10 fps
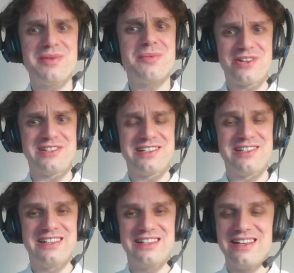we
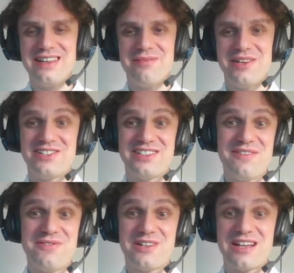want. Because
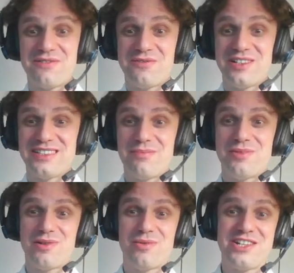if you have, for
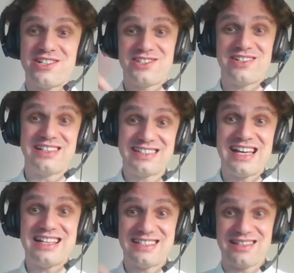example, questions on
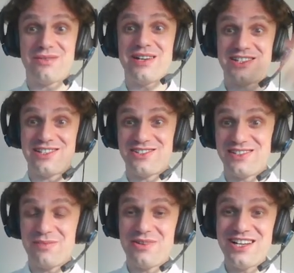anxiety and questions on
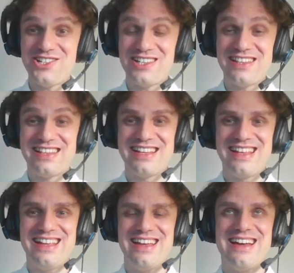depression,
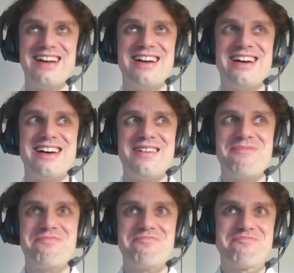the
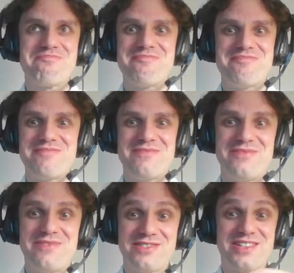
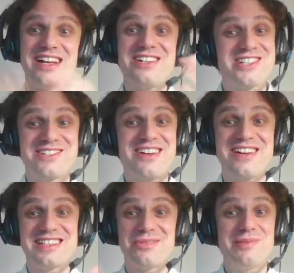largest
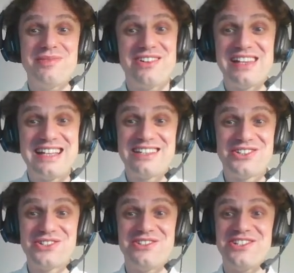variance will be related
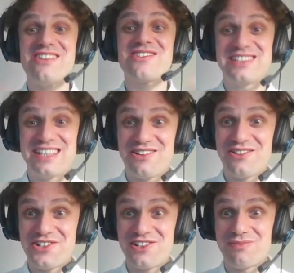to general
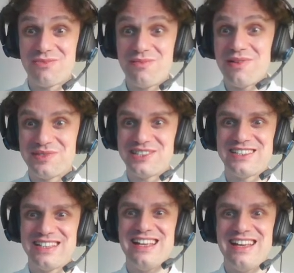psychological
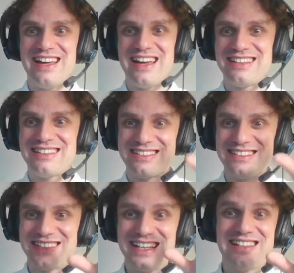problems. And
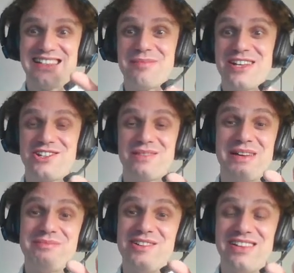the second dimension
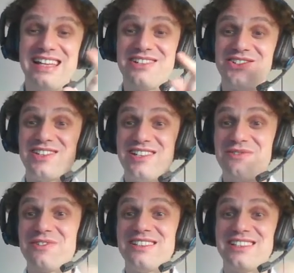might be related to the
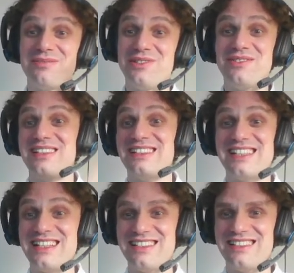differences between
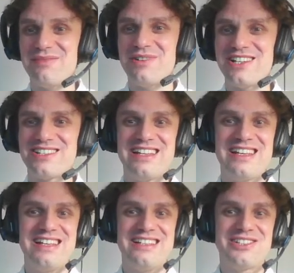anxiety and depression.
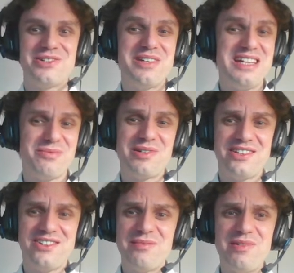So it will
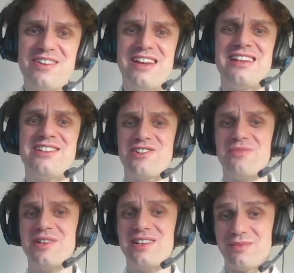not be very
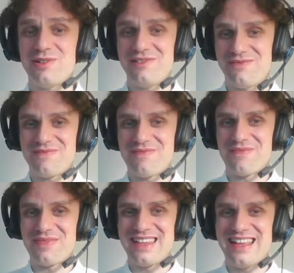interpretable.
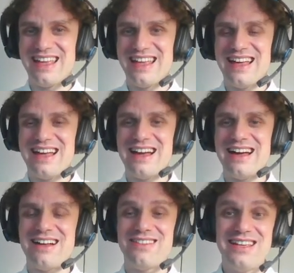
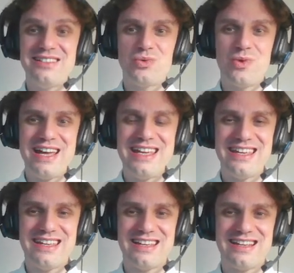That's why
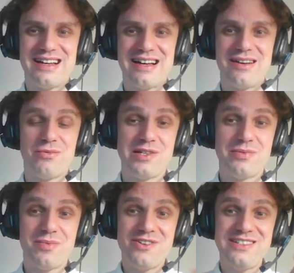what
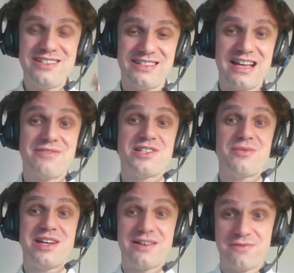we want, after
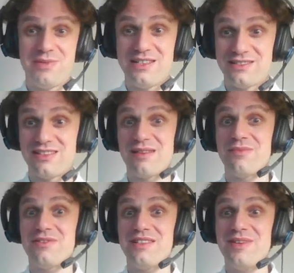we have picked the
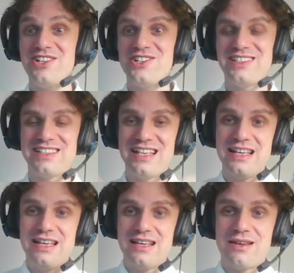number of dimensions,
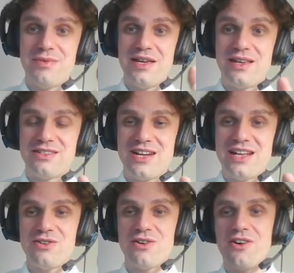we try
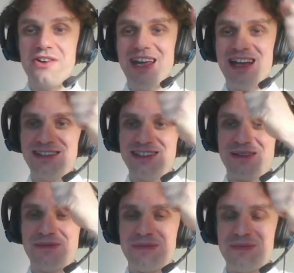to orient
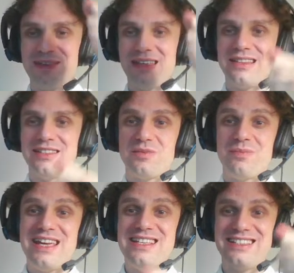them in this
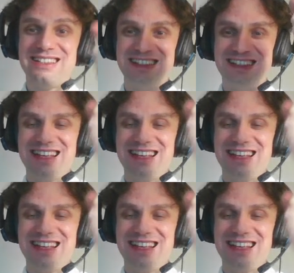space